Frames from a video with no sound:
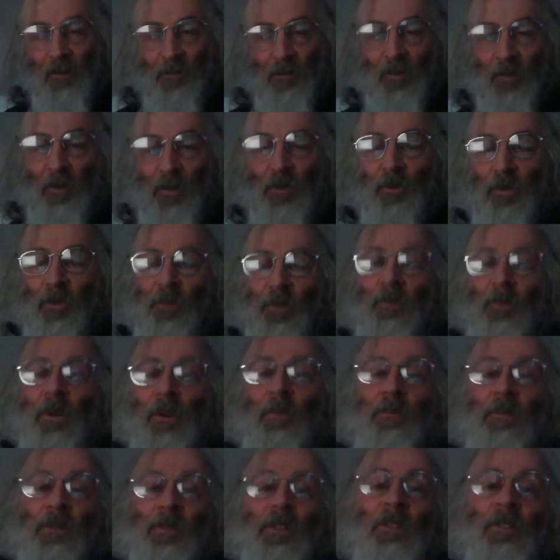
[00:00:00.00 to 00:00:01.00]
to be huge
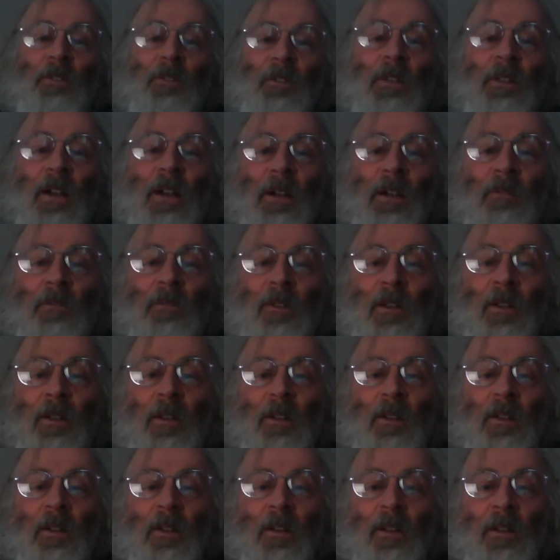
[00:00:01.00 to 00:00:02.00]
problems in your life,
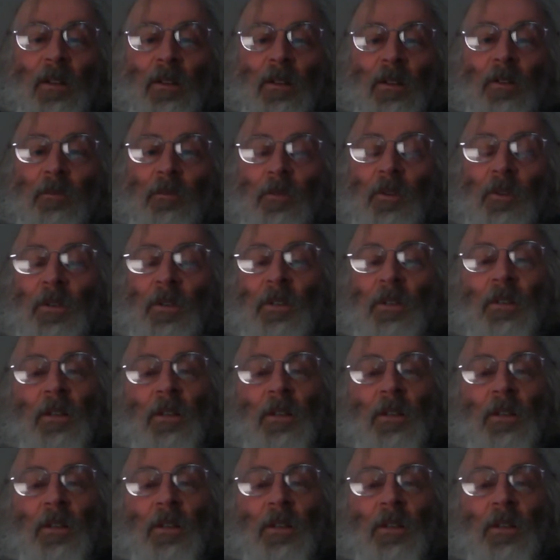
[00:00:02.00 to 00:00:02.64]
if you can